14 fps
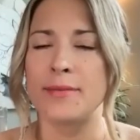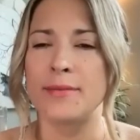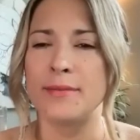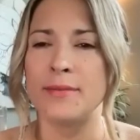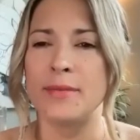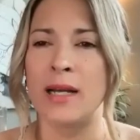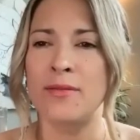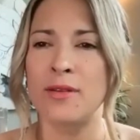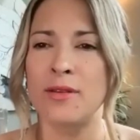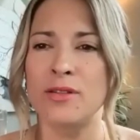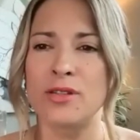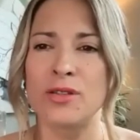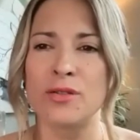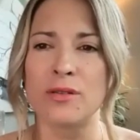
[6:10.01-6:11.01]
never
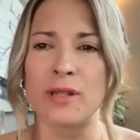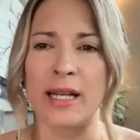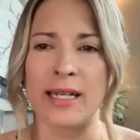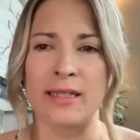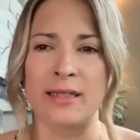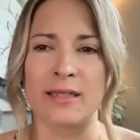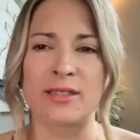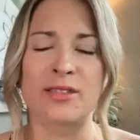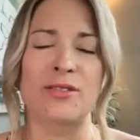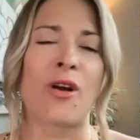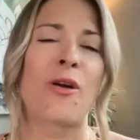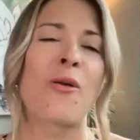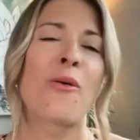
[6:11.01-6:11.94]
too late to start?